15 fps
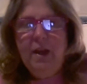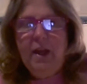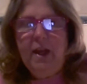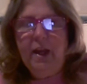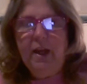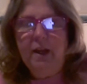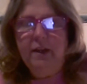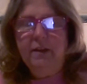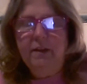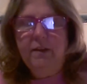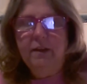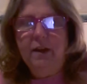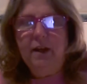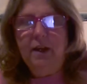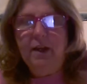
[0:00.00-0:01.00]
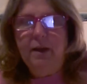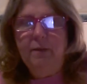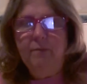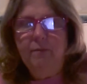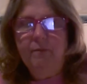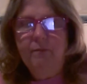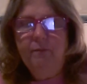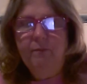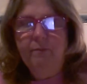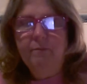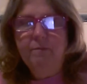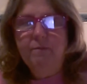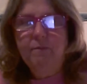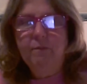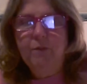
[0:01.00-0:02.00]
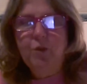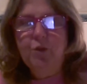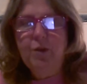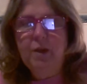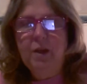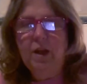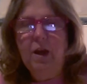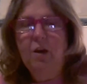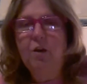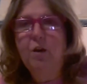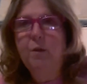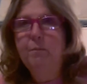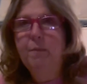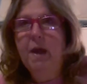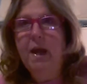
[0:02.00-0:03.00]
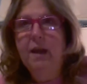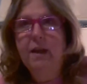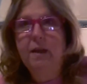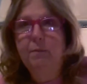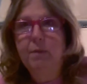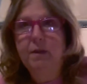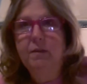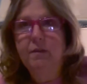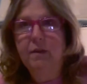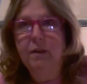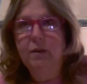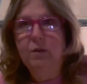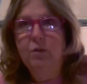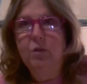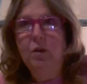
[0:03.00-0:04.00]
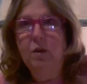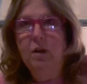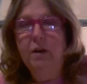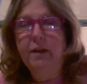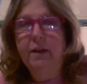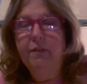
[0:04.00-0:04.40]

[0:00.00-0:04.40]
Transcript: And all her back episodes are on.